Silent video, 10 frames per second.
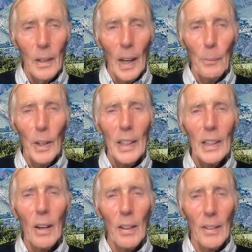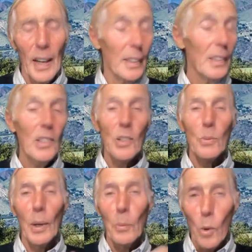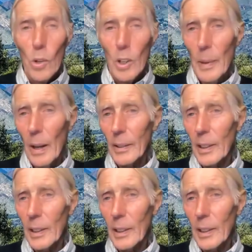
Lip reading: And when he got that, he just went walkabout.